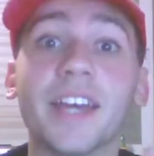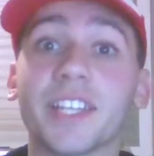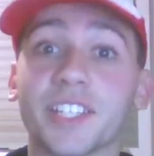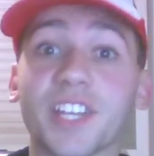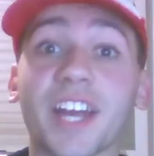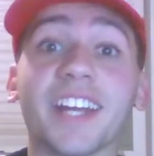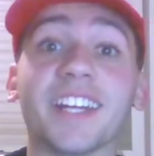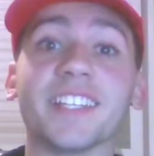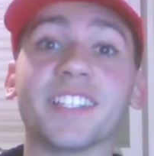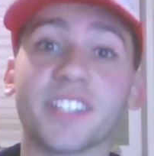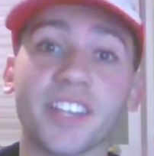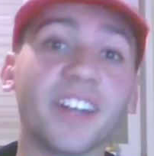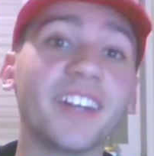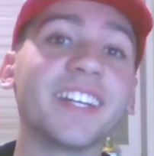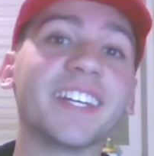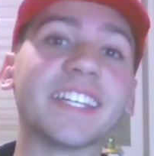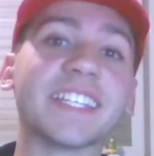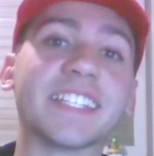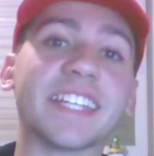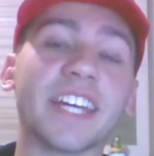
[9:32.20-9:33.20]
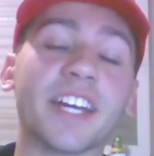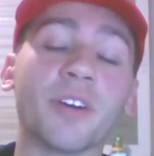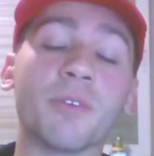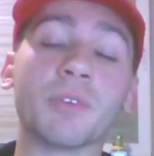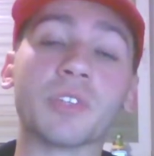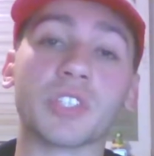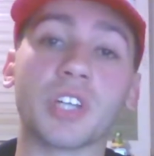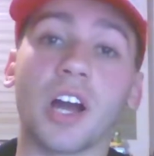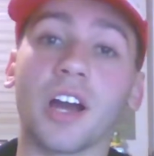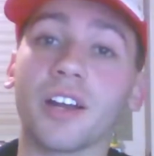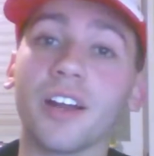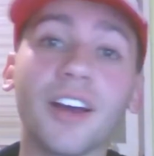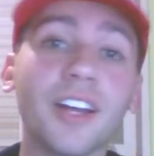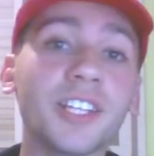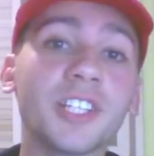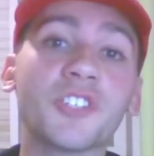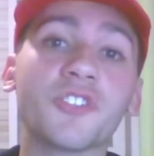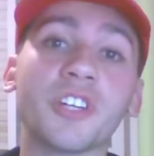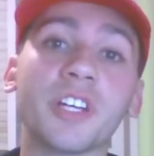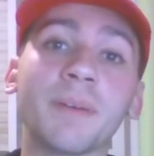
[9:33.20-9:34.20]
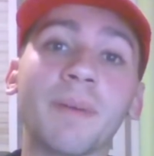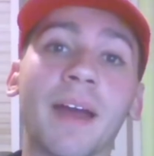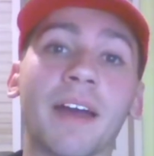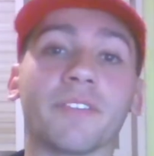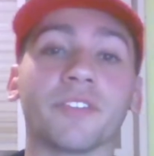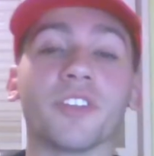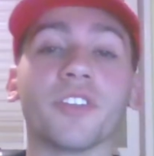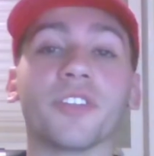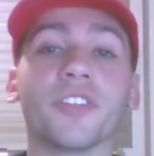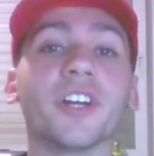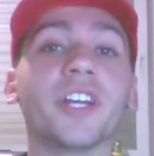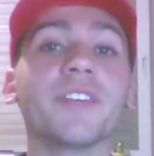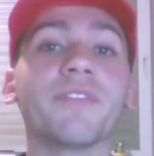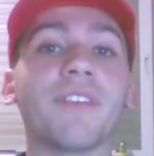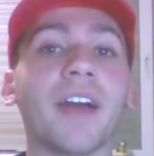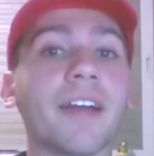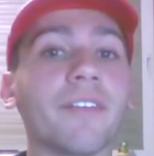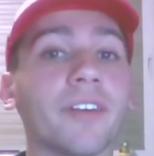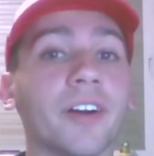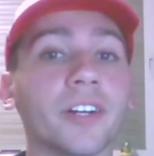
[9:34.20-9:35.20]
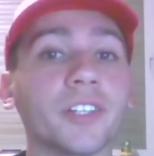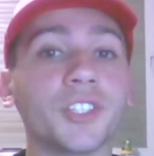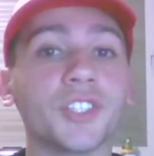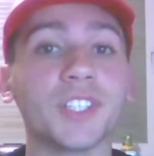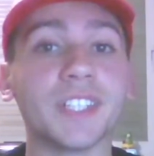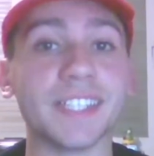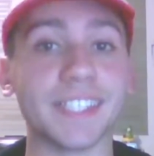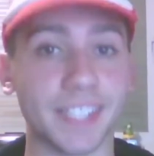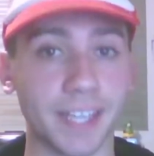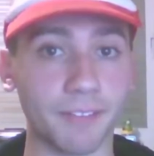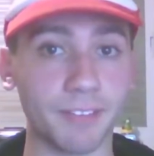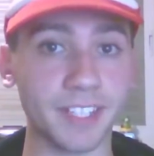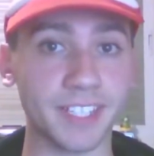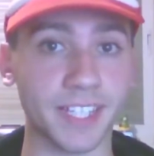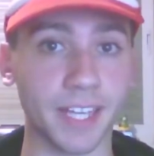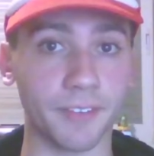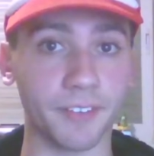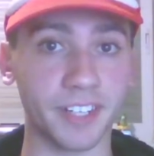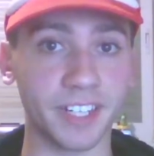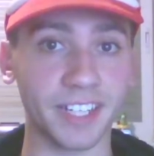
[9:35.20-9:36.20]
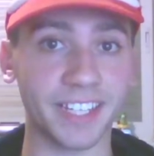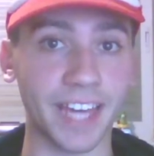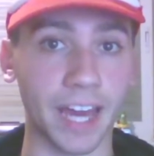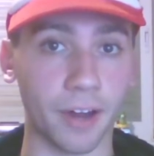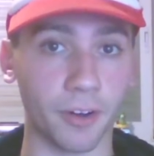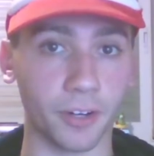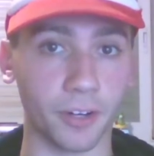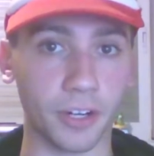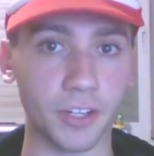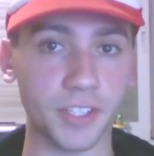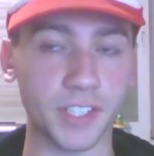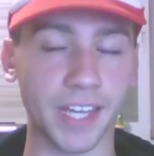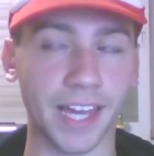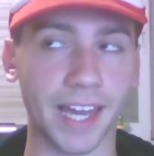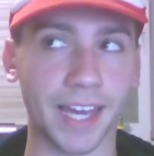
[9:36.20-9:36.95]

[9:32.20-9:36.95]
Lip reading: Shiny Xerneas here was caught on stream after 3,577 encounters,